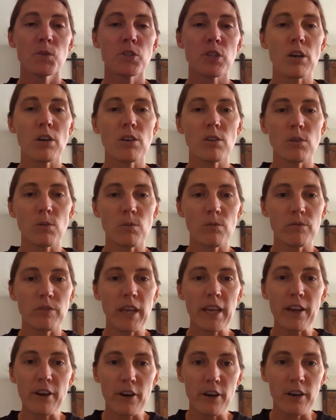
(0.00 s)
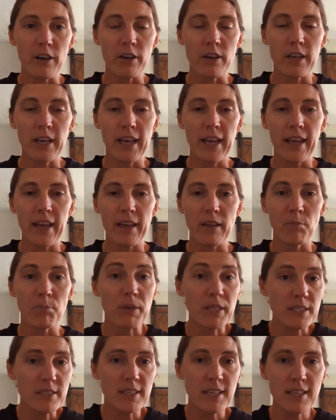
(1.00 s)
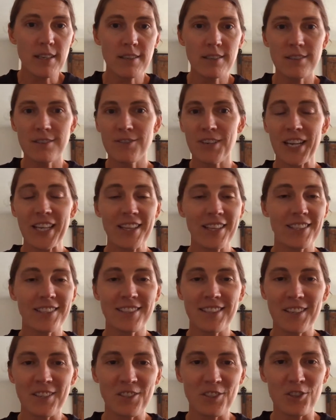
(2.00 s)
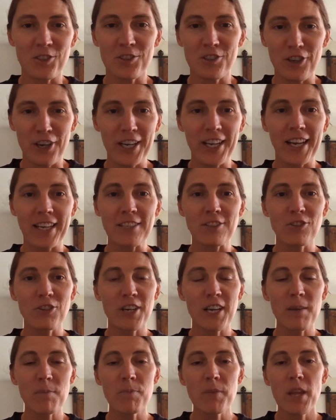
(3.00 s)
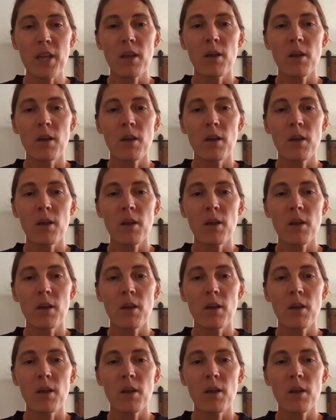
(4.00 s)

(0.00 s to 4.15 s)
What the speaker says: So they are a business, right, that sells great ice cream,